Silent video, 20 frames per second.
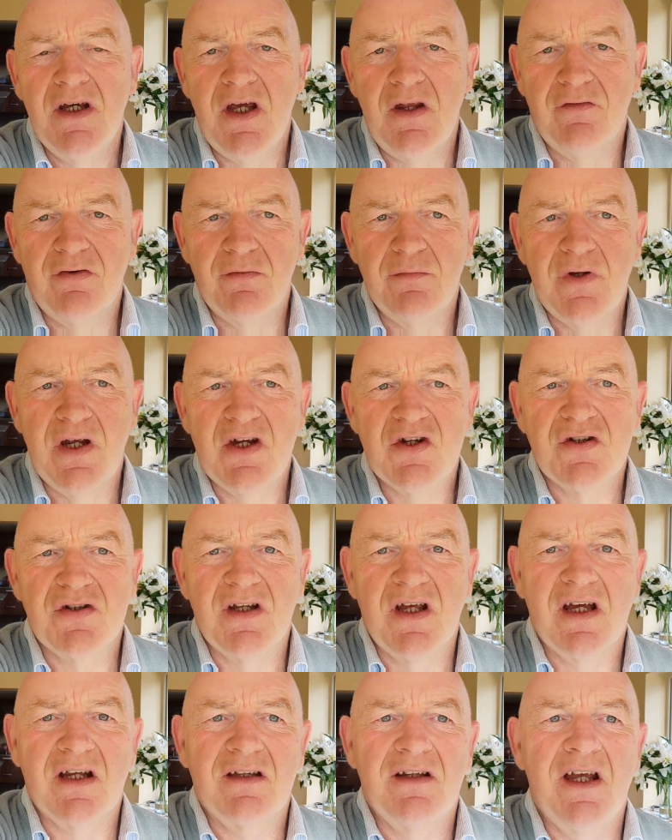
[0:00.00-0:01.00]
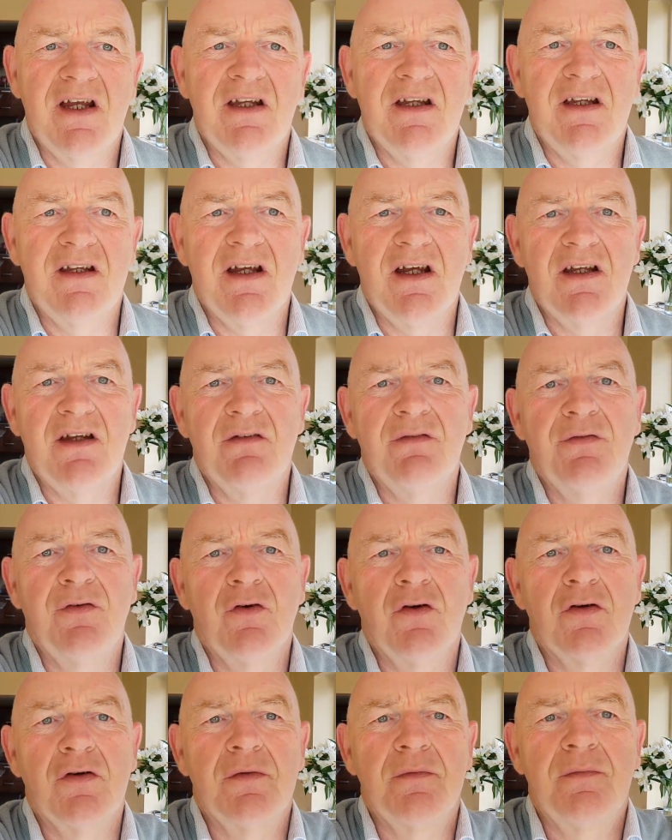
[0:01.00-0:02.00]
Information Act
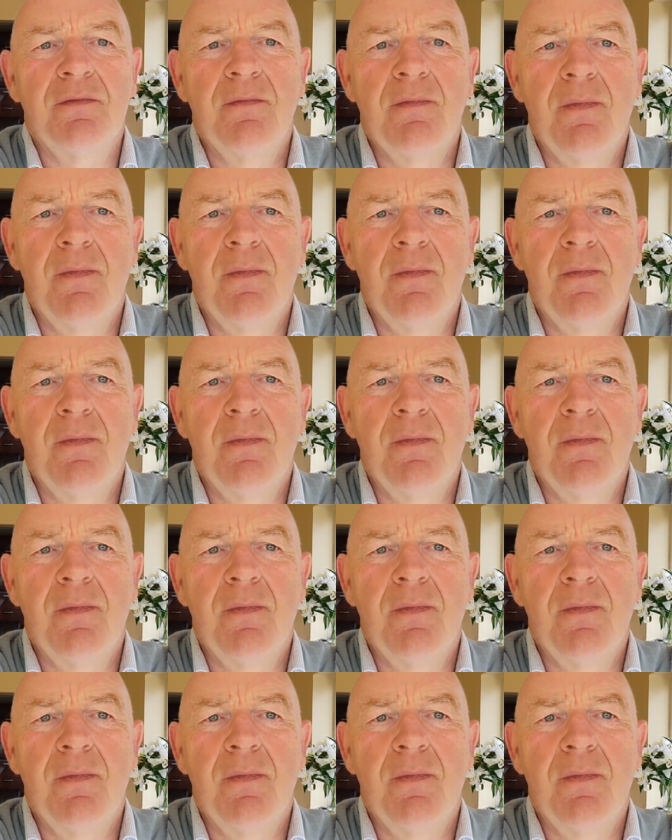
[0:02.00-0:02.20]
1994.